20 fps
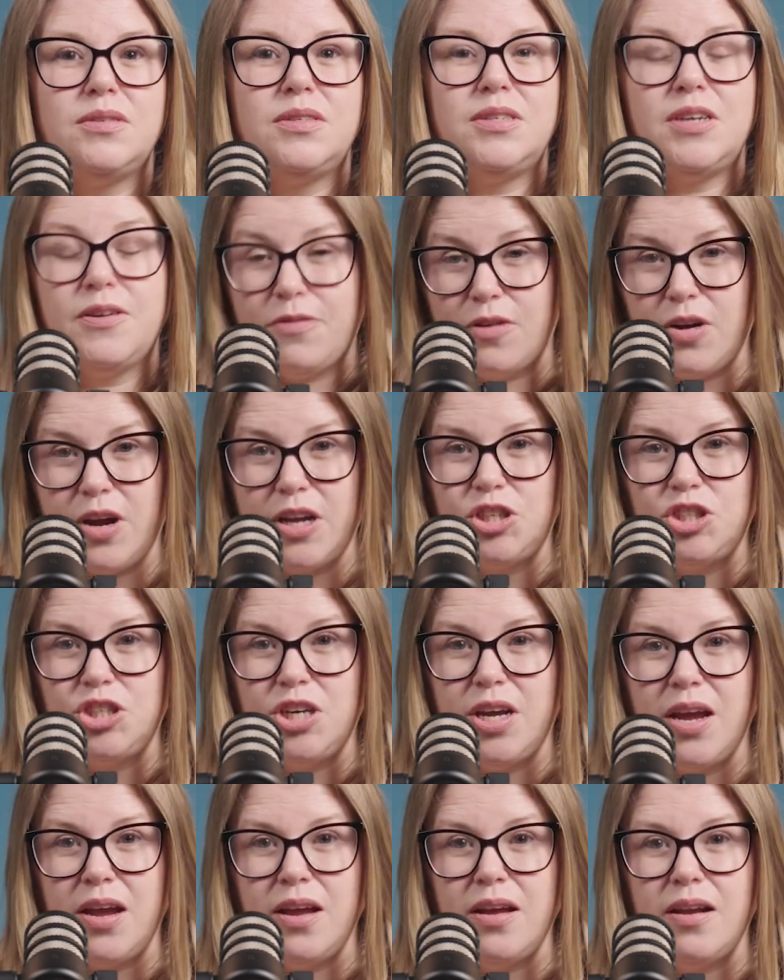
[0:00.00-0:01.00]

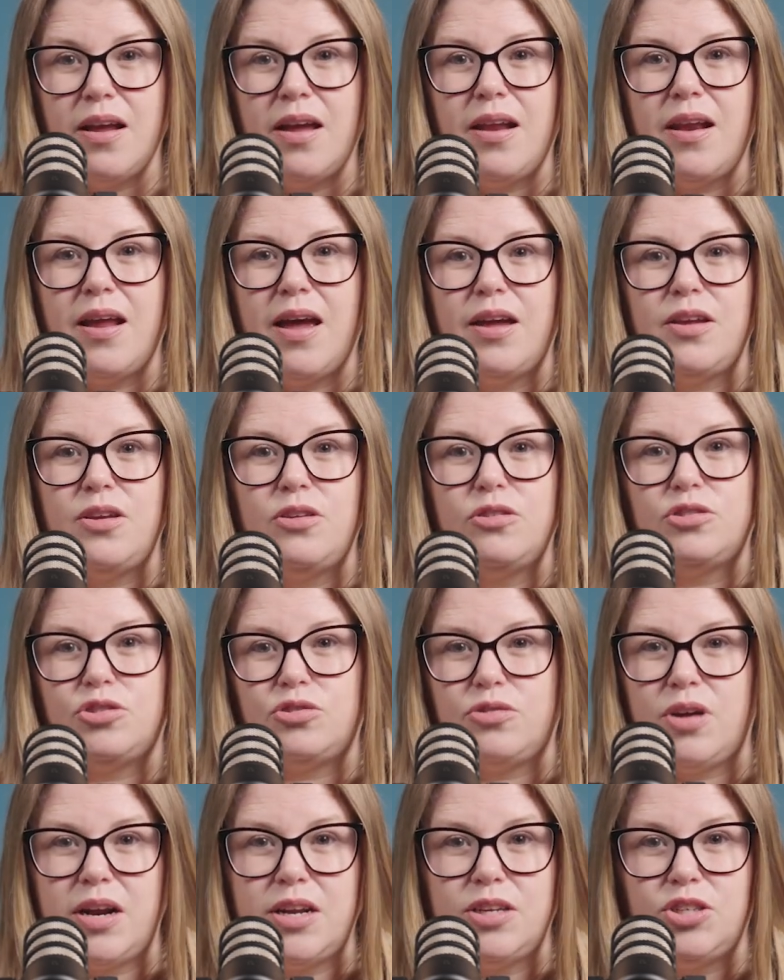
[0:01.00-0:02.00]
differentiate and how you
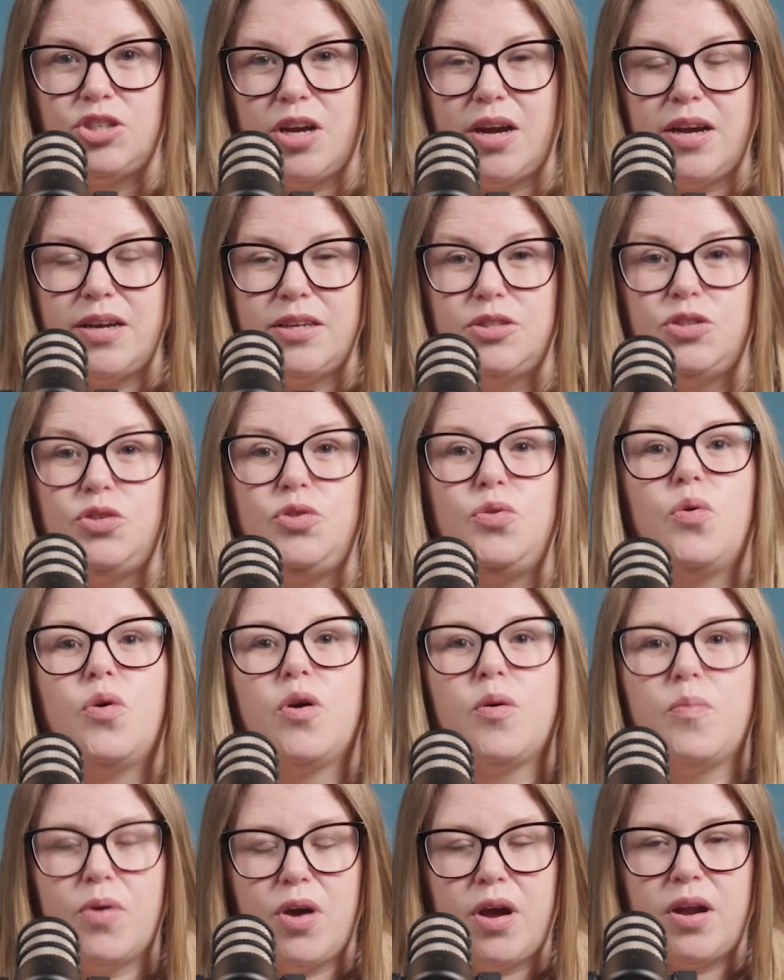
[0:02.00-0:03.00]
strategize
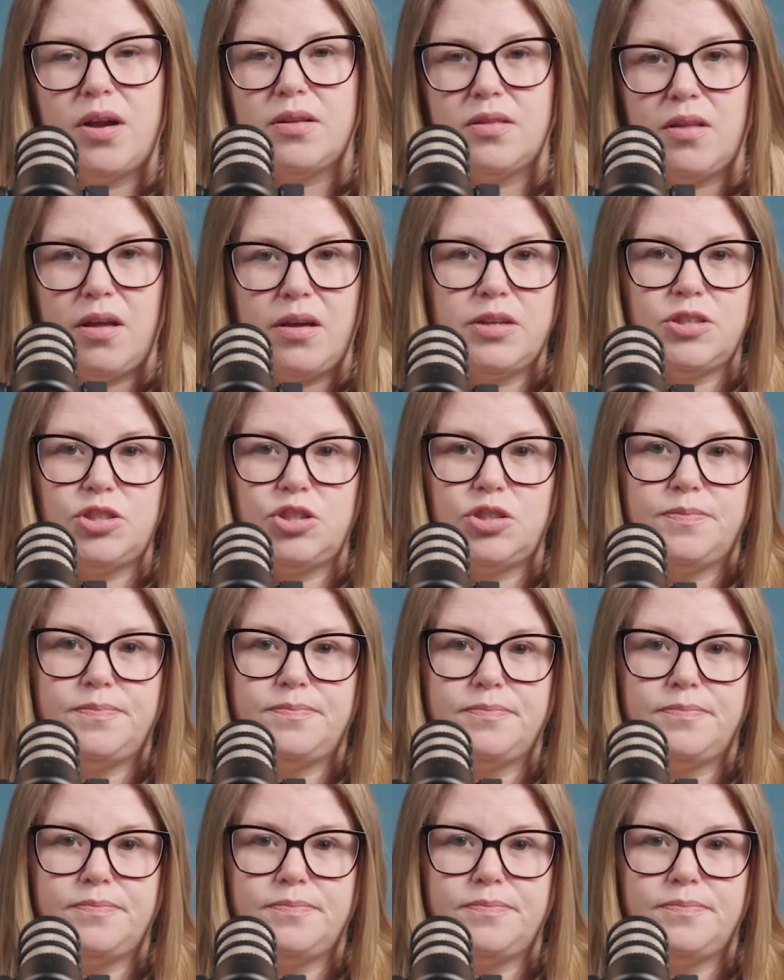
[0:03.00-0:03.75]
your product launch.